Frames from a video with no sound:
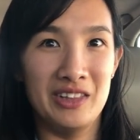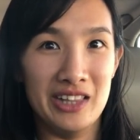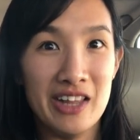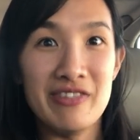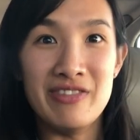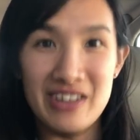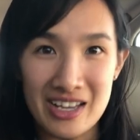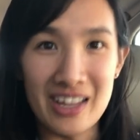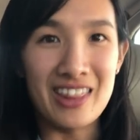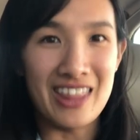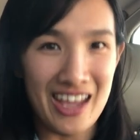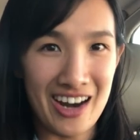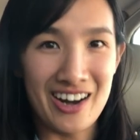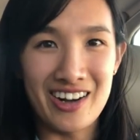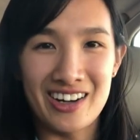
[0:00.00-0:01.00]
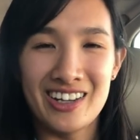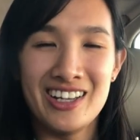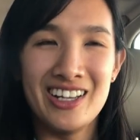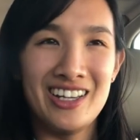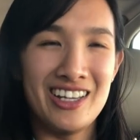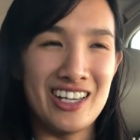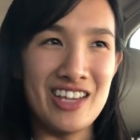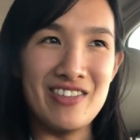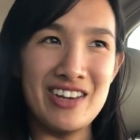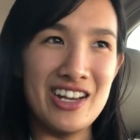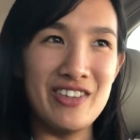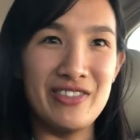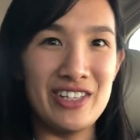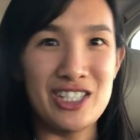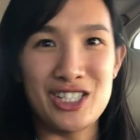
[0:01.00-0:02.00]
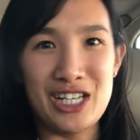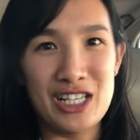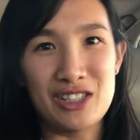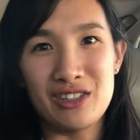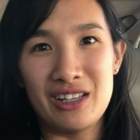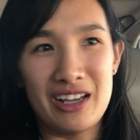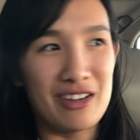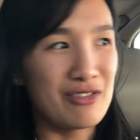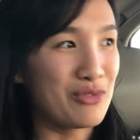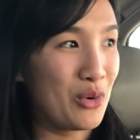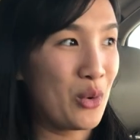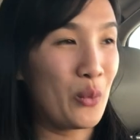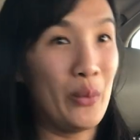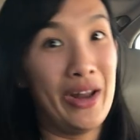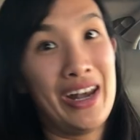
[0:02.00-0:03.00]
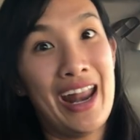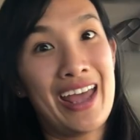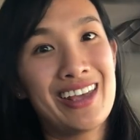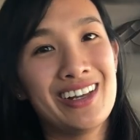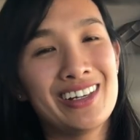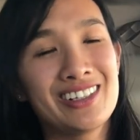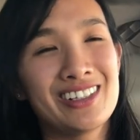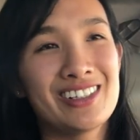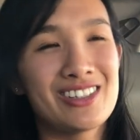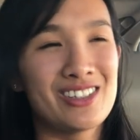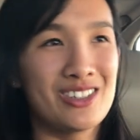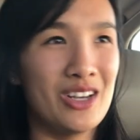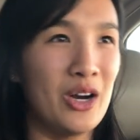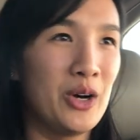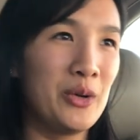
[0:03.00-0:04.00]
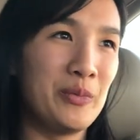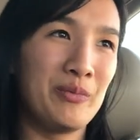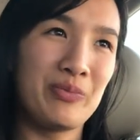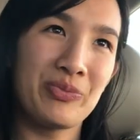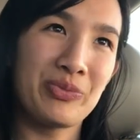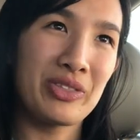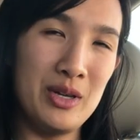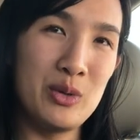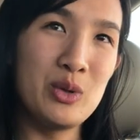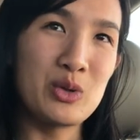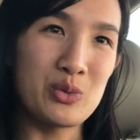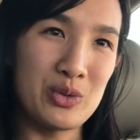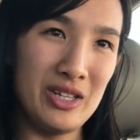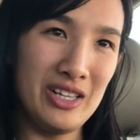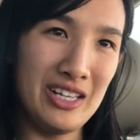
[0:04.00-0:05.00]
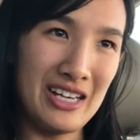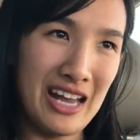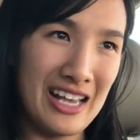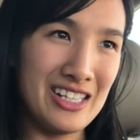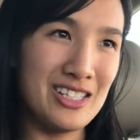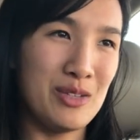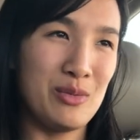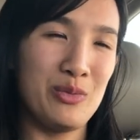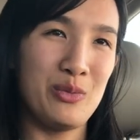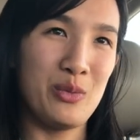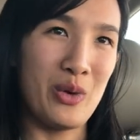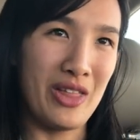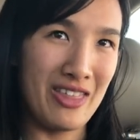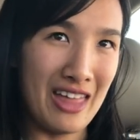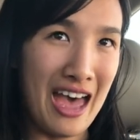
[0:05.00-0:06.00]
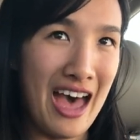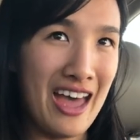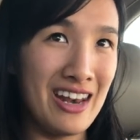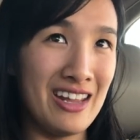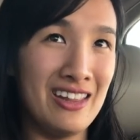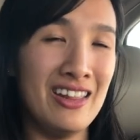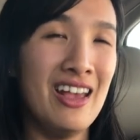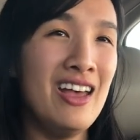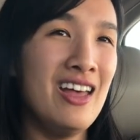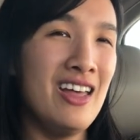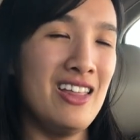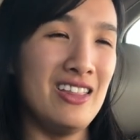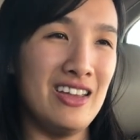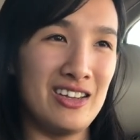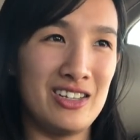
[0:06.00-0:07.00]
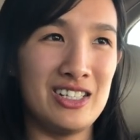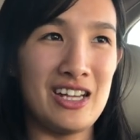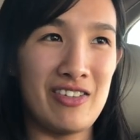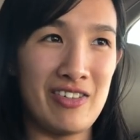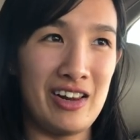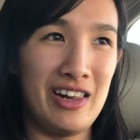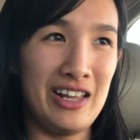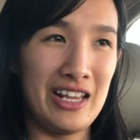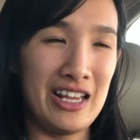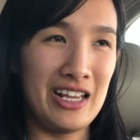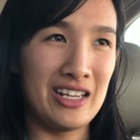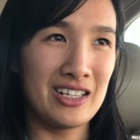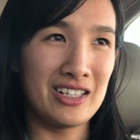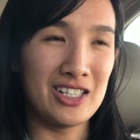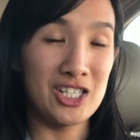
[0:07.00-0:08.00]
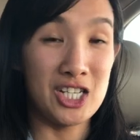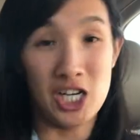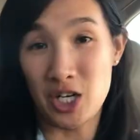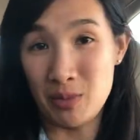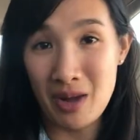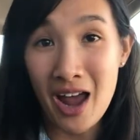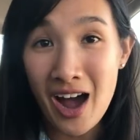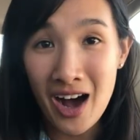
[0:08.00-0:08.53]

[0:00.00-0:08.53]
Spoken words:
living there, even if it's just like for one night. So it was really nice with that, and they could definitely cheer me